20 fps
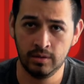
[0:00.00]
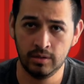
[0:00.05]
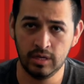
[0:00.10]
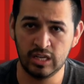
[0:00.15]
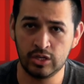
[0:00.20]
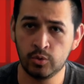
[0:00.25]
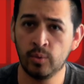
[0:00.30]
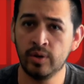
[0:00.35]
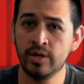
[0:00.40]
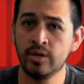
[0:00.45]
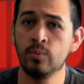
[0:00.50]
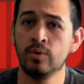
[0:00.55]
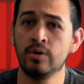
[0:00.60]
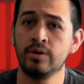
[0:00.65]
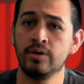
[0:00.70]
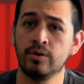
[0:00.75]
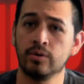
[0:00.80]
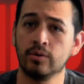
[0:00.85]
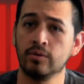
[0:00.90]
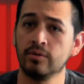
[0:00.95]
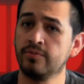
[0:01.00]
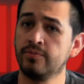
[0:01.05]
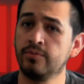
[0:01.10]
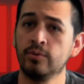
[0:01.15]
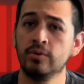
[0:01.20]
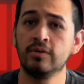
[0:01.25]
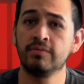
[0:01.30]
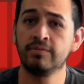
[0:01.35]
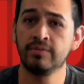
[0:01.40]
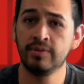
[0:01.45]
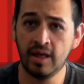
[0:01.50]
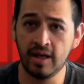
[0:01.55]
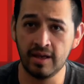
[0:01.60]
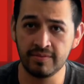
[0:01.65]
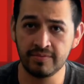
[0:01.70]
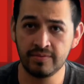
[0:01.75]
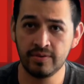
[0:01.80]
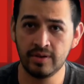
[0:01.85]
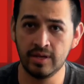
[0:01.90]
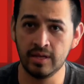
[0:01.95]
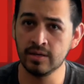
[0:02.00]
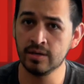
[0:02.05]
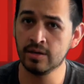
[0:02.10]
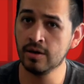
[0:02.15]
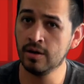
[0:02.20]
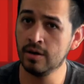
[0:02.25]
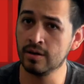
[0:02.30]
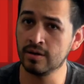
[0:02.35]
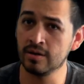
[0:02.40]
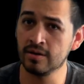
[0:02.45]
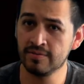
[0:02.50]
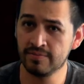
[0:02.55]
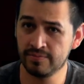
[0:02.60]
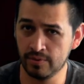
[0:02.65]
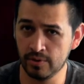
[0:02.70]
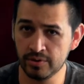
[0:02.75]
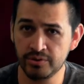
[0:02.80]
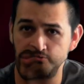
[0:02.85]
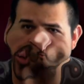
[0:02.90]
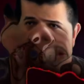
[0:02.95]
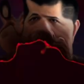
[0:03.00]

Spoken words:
a 21-year-old full of life and gone far too